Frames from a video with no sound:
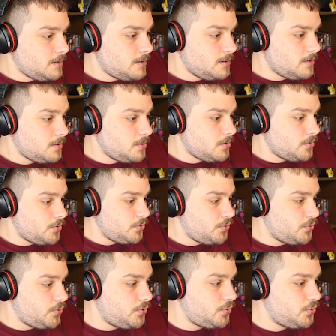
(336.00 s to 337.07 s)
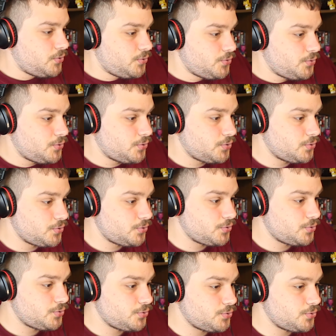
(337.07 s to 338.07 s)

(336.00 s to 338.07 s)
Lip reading: No one is speaking in this clip.